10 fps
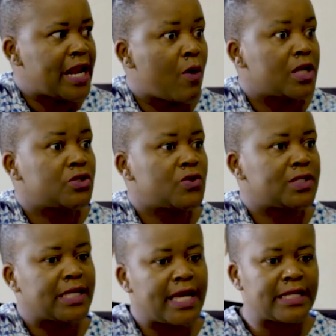I was so
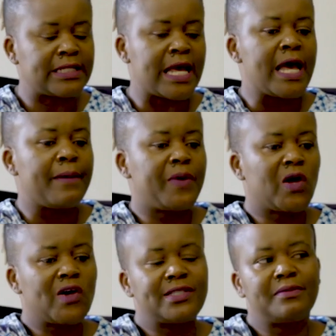scared
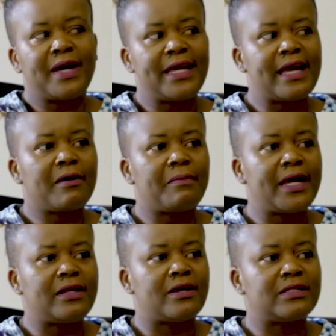because in my young
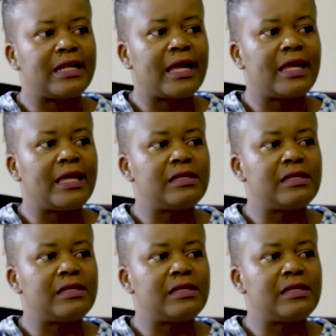mind I was like,